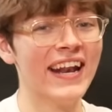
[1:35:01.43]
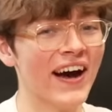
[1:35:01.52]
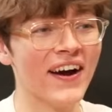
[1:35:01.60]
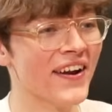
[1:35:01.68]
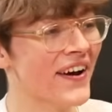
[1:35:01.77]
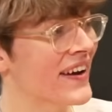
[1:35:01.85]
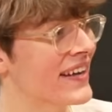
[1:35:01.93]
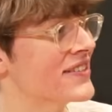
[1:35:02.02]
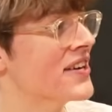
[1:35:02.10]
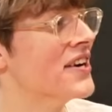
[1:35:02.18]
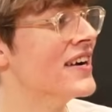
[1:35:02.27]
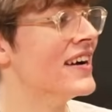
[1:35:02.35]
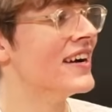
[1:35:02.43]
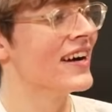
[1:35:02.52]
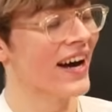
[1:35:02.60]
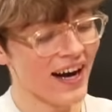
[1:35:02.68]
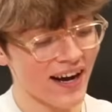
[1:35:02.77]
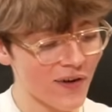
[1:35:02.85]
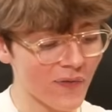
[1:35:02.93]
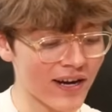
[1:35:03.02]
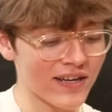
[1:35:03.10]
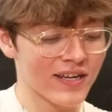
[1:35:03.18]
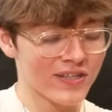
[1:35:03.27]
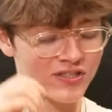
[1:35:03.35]
no, no, it, uh,
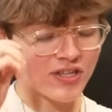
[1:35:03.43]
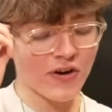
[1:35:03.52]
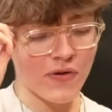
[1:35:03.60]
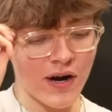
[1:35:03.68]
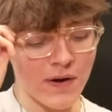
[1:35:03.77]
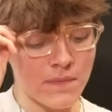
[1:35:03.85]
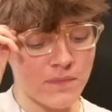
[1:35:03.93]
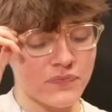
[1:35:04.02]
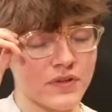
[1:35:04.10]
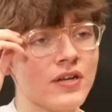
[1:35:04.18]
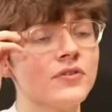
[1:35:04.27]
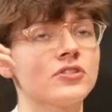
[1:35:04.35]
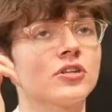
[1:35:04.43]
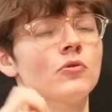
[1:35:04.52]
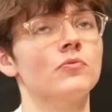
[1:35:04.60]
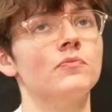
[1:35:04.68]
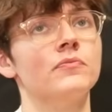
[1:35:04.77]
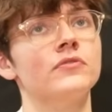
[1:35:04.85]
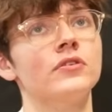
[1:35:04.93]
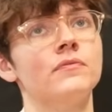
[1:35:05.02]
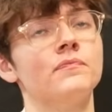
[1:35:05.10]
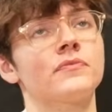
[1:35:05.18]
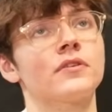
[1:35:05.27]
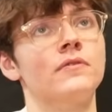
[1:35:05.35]
wait, so, um, so
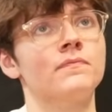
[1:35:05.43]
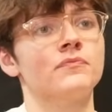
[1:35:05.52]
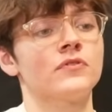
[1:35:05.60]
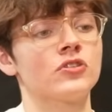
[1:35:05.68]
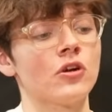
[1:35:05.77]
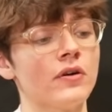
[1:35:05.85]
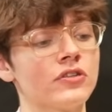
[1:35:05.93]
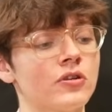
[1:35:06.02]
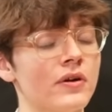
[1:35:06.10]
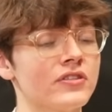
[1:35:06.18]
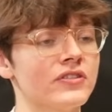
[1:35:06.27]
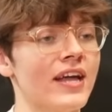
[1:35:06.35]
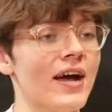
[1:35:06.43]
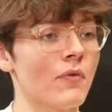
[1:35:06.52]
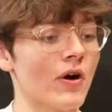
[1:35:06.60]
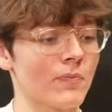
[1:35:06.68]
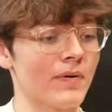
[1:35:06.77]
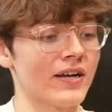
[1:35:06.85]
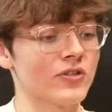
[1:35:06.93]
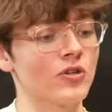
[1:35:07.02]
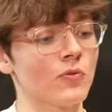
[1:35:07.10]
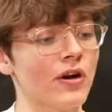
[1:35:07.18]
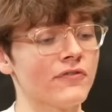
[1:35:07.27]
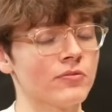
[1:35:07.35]
so so it's network based.
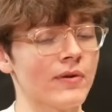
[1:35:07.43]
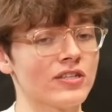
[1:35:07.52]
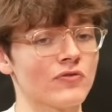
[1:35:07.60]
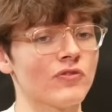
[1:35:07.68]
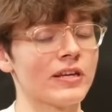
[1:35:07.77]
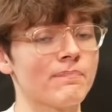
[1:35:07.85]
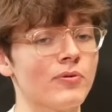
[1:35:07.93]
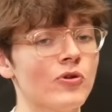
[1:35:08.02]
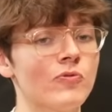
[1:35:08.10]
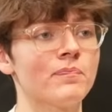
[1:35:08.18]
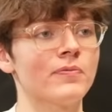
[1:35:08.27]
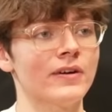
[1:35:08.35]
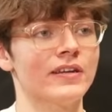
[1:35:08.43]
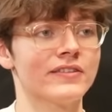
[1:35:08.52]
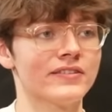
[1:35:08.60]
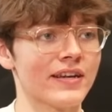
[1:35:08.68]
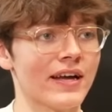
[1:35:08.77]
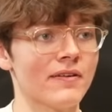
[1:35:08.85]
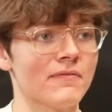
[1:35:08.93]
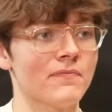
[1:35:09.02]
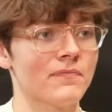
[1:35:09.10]
So what if someone has a really poop internet?